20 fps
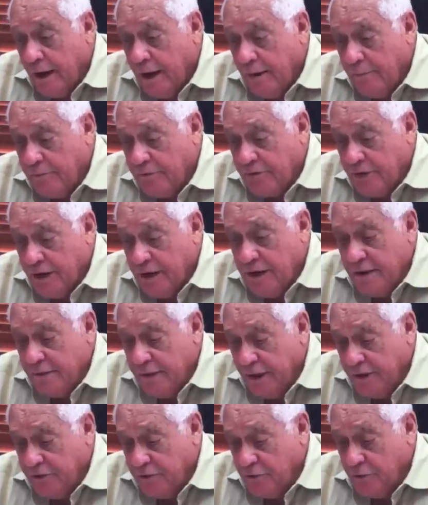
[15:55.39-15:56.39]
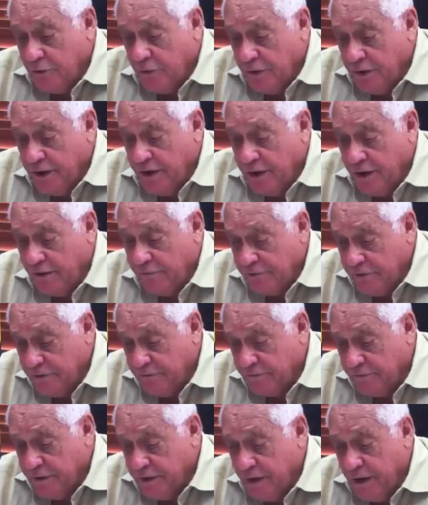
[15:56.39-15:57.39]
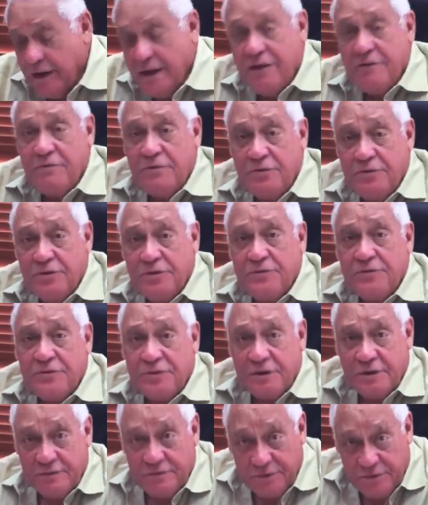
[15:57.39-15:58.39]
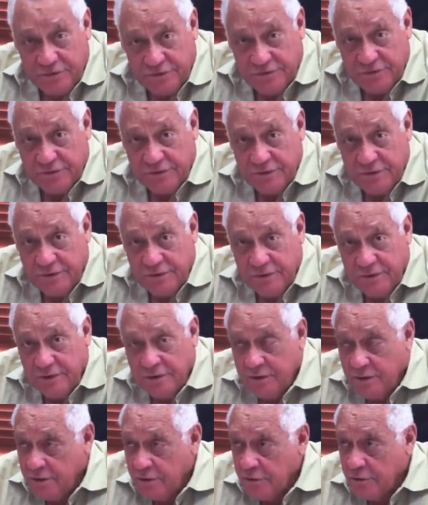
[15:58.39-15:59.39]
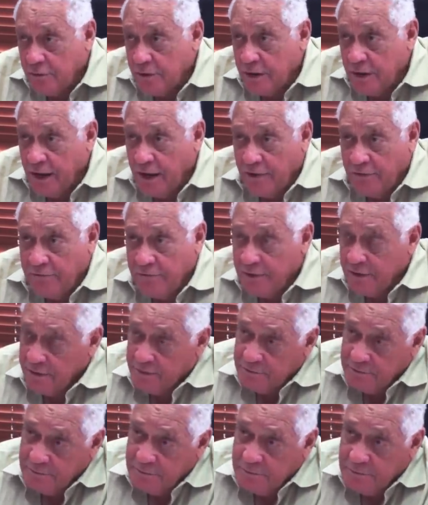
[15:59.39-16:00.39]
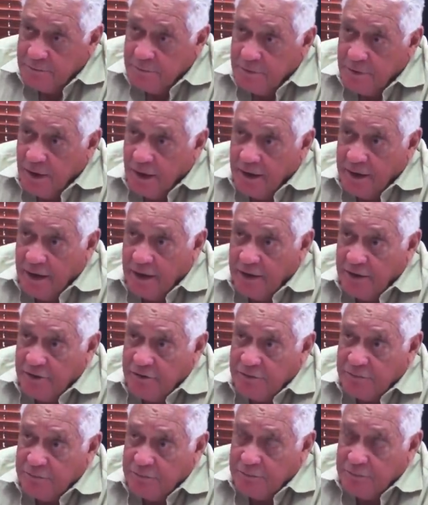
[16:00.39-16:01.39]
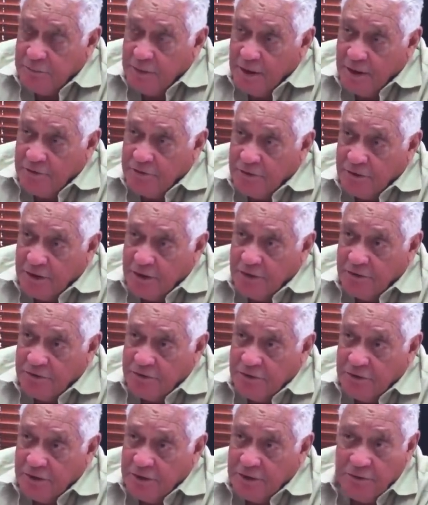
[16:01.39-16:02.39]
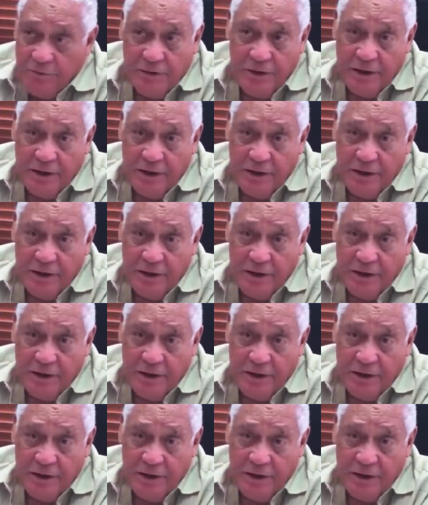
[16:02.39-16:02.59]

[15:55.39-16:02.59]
I'm saying that you're going to have different levels of service. You will have, and again, it's educational in